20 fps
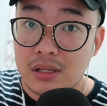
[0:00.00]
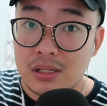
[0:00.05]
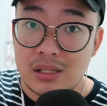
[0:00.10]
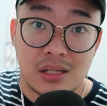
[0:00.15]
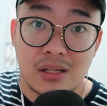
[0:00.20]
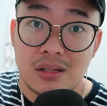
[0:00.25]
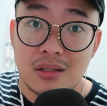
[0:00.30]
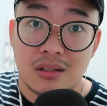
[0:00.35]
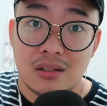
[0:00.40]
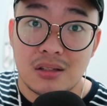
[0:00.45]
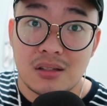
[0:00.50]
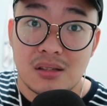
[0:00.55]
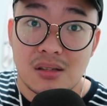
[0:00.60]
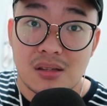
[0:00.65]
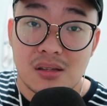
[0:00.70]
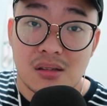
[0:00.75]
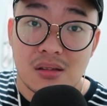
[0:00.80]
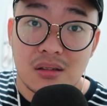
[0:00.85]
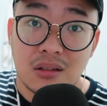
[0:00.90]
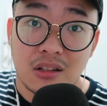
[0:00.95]

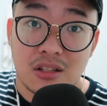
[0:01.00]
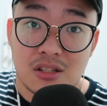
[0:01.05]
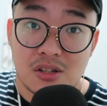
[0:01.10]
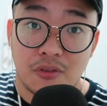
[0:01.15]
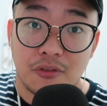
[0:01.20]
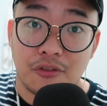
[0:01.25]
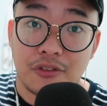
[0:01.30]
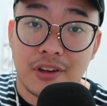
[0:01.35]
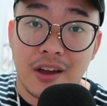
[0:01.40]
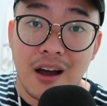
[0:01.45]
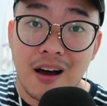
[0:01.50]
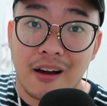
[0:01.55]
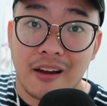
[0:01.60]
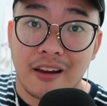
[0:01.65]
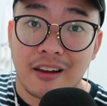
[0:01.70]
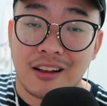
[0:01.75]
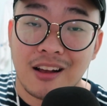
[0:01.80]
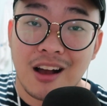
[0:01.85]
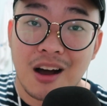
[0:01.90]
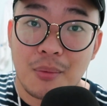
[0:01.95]
Since it's a VR
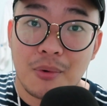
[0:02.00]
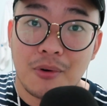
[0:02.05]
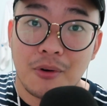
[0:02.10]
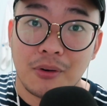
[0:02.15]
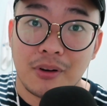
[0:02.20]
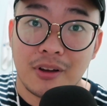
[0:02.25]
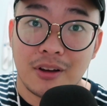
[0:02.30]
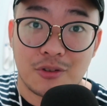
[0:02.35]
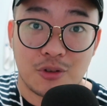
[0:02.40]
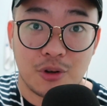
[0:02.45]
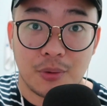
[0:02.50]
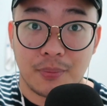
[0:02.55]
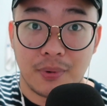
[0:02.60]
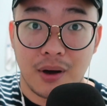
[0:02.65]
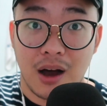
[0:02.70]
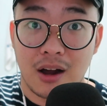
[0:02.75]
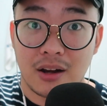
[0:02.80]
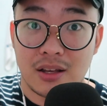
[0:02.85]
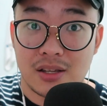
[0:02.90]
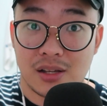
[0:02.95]
and Gamon only a
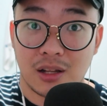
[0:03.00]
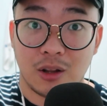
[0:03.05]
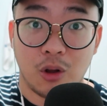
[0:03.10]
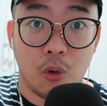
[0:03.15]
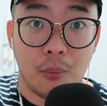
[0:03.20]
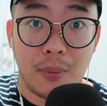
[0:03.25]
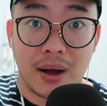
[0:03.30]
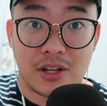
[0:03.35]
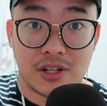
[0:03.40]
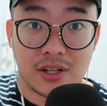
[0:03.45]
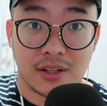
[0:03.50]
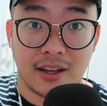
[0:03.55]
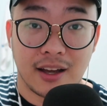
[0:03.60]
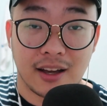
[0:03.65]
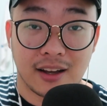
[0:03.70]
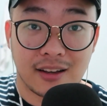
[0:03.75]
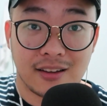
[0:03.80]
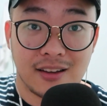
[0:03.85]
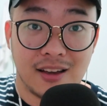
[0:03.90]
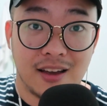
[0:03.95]
triple R is a low budget
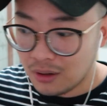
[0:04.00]
deck.